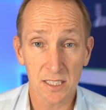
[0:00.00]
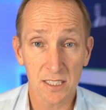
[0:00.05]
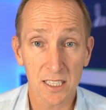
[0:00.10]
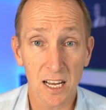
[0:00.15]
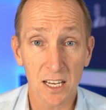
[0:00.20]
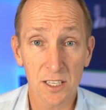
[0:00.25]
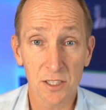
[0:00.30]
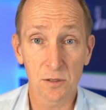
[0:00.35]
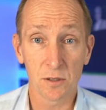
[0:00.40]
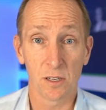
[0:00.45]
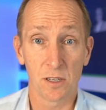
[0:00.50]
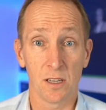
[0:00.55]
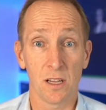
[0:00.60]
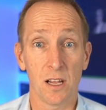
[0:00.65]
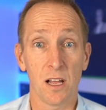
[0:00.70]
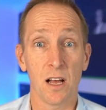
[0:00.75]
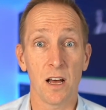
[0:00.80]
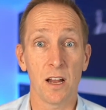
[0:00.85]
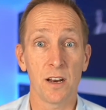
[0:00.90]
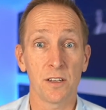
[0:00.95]
started doing a
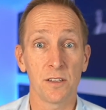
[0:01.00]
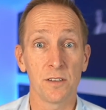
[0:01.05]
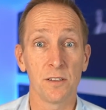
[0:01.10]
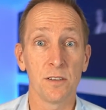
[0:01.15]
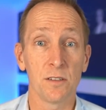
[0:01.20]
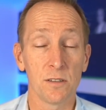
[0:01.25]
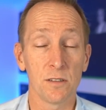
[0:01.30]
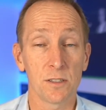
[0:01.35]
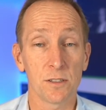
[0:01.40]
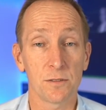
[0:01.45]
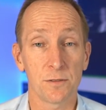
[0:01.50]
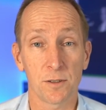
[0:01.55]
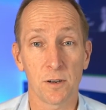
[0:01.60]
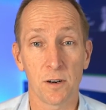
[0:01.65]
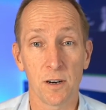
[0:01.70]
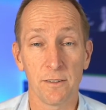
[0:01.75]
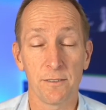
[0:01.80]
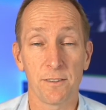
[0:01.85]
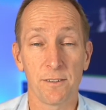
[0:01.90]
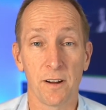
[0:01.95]
lot of Google to
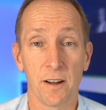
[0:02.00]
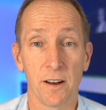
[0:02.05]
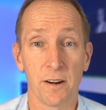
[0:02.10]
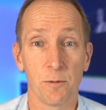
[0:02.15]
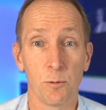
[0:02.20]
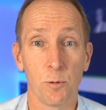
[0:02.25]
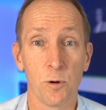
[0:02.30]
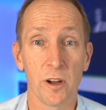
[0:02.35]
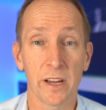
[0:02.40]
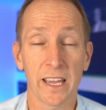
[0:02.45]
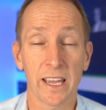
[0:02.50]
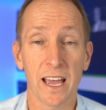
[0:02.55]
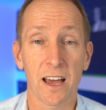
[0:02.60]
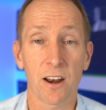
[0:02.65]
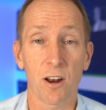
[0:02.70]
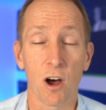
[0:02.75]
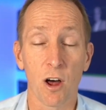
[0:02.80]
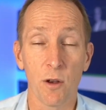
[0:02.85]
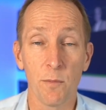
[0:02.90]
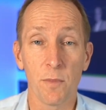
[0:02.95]
try and work out
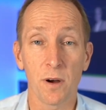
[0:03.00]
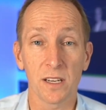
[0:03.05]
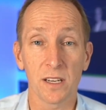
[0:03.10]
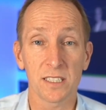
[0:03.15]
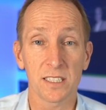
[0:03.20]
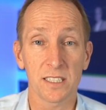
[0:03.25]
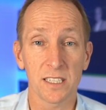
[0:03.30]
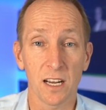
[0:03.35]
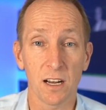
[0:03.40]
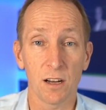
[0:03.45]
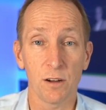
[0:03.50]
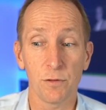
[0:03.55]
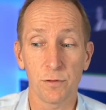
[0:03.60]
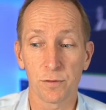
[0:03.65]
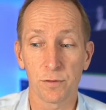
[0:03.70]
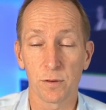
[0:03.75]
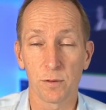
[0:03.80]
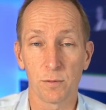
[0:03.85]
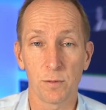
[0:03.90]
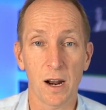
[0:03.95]
on
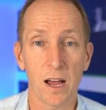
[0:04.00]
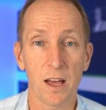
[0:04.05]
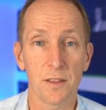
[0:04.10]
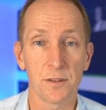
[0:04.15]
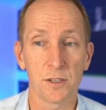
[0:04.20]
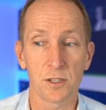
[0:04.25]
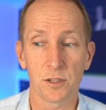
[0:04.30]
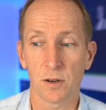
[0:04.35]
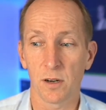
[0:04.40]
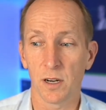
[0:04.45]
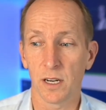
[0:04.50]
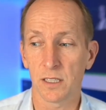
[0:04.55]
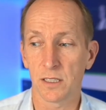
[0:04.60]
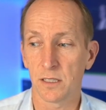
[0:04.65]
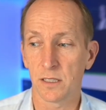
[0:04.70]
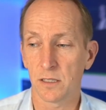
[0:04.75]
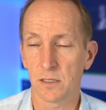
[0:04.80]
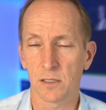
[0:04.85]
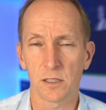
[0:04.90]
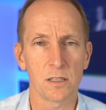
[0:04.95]
myself rather than trying
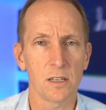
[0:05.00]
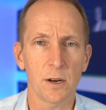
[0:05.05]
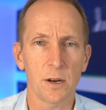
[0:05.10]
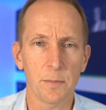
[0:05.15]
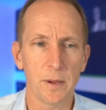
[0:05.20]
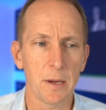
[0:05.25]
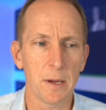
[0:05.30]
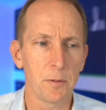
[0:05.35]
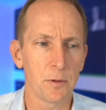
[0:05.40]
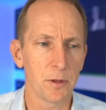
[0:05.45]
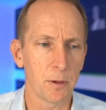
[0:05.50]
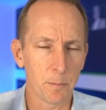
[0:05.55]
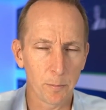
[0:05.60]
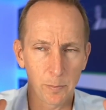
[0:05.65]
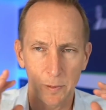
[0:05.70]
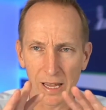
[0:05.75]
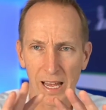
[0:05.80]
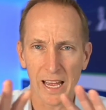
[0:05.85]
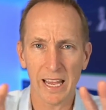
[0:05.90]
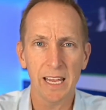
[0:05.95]
to, because a lot of people that
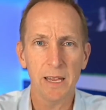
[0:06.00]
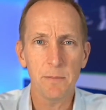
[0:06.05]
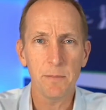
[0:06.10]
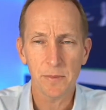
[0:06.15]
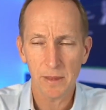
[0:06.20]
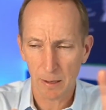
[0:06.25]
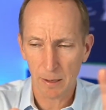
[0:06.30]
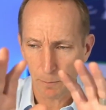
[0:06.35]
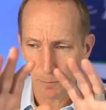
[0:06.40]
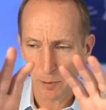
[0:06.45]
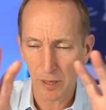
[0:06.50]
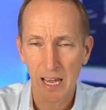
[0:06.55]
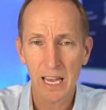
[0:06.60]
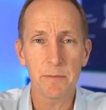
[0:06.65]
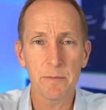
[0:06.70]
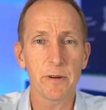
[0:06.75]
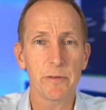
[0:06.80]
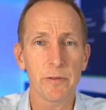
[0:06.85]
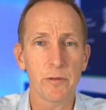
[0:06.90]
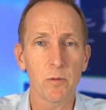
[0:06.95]
they
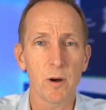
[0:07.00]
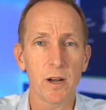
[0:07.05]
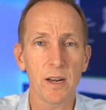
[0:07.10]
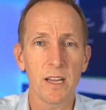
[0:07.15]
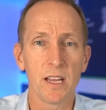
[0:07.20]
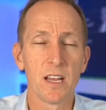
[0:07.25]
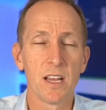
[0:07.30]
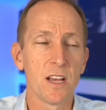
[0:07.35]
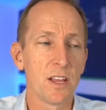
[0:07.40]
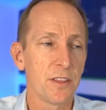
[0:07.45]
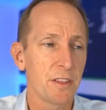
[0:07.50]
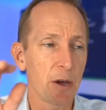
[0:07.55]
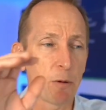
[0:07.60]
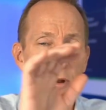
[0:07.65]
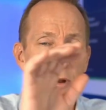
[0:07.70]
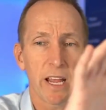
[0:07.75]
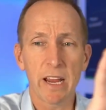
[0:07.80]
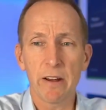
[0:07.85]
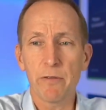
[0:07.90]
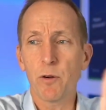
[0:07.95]
blame everyone. They
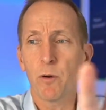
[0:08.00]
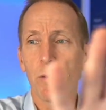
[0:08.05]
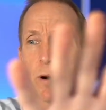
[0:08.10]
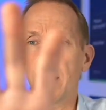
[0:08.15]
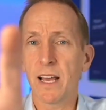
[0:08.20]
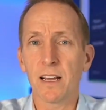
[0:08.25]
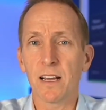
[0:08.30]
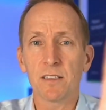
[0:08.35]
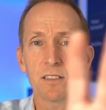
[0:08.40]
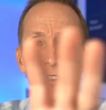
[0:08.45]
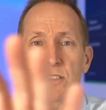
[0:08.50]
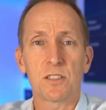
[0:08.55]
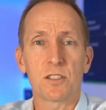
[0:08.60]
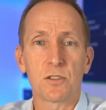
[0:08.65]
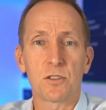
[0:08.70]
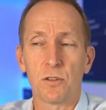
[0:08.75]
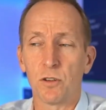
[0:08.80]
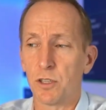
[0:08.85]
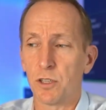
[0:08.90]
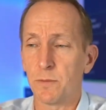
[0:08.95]
want everyone else to
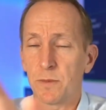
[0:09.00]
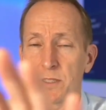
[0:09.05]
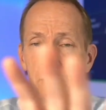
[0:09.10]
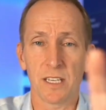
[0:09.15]
sort